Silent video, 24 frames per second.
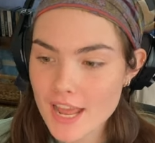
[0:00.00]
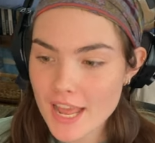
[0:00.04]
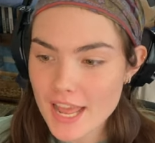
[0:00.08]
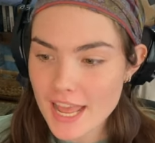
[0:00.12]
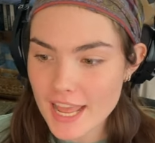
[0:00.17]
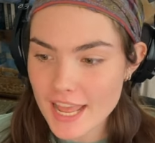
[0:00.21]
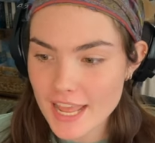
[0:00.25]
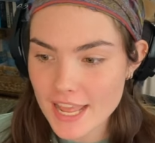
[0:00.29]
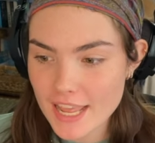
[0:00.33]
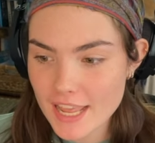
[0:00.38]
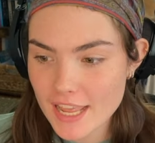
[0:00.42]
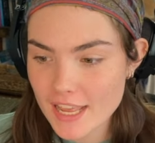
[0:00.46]

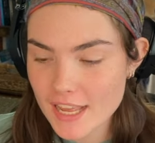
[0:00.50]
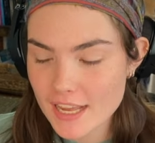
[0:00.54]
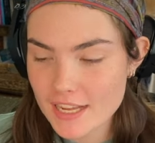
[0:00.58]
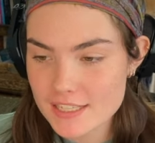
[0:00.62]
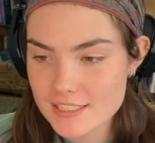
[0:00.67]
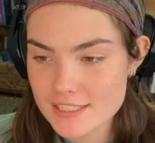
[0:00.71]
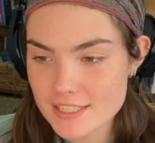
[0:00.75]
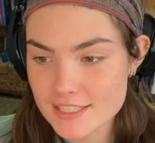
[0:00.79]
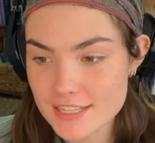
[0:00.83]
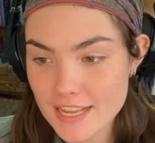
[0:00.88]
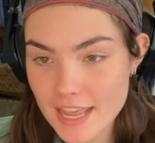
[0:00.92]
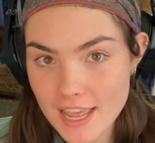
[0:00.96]
And
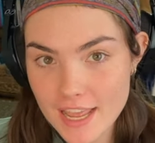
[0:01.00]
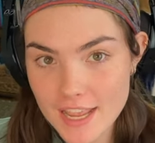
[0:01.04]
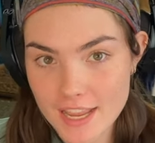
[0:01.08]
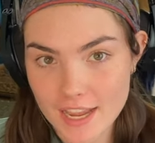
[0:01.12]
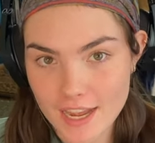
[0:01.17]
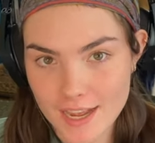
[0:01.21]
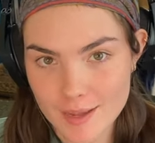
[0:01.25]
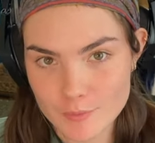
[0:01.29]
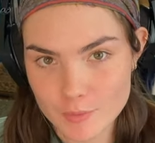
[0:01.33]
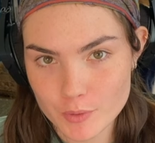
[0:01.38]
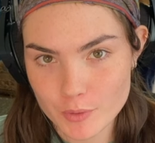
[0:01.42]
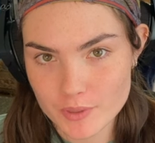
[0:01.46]
today,
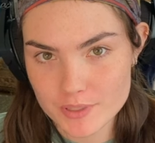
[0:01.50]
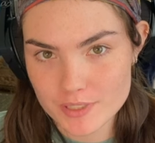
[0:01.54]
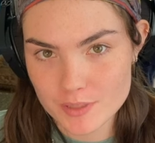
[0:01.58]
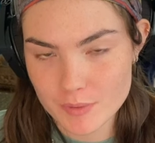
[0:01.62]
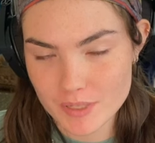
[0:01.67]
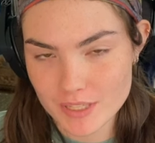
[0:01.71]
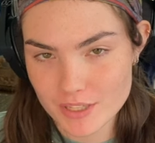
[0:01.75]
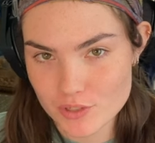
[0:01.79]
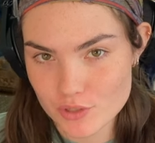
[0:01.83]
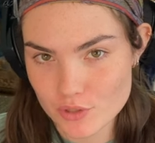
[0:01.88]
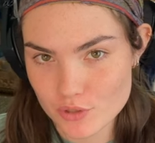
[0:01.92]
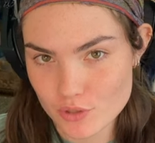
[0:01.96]
I'm going to be
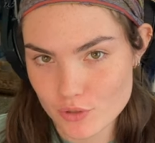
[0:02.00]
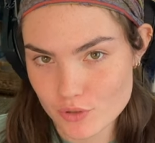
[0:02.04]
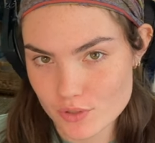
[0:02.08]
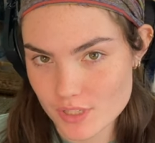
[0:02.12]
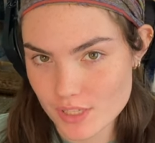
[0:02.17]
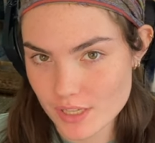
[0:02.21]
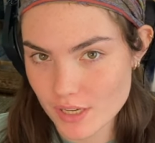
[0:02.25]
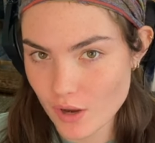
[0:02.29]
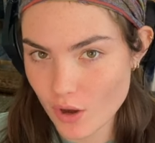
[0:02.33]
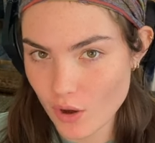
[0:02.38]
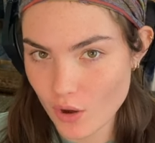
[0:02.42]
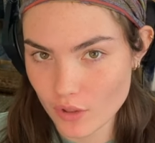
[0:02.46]

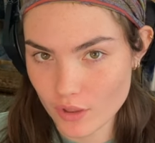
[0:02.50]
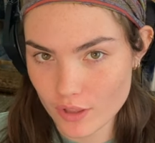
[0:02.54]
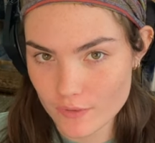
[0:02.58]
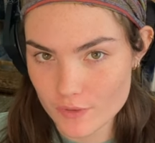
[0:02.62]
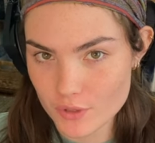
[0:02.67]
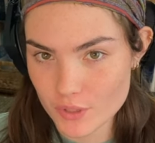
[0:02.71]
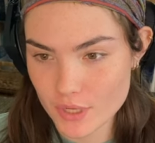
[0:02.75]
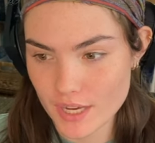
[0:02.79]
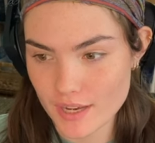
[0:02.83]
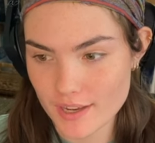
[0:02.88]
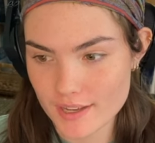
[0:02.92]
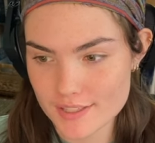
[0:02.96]
introducing all of you
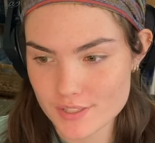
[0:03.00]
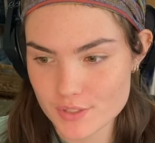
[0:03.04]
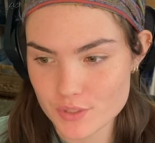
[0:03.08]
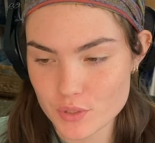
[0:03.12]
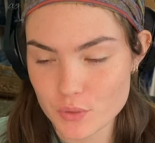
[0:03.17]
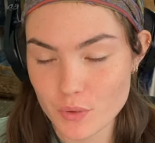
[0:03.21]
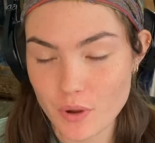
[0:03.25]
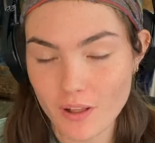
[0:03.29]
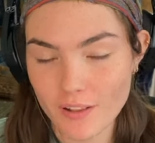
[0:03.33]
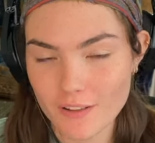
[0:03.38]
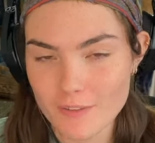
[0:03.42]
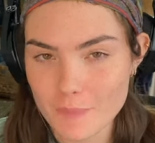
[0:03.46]
guys to
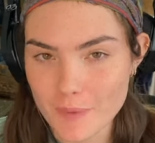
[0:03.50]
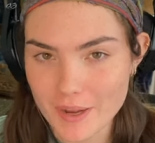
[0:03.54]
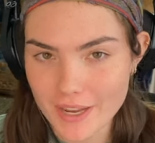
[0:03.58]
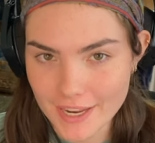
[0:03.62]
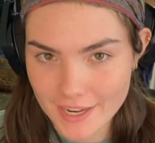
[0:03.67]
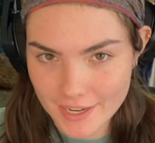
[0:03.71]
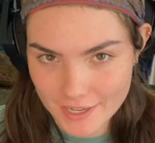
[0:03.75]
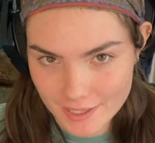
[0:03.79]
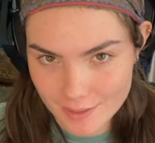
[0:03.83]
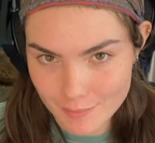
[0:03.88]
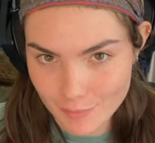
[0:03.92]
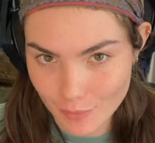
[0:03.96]
all of my
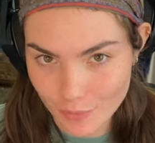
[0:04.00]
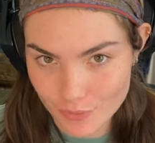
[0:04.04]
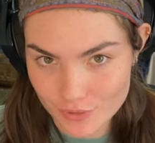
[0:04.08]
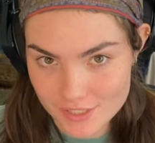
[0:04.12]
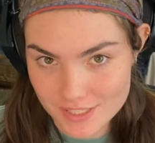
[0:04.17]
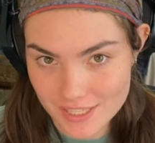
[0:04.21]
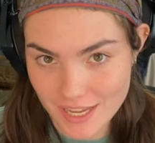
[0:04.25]
animals.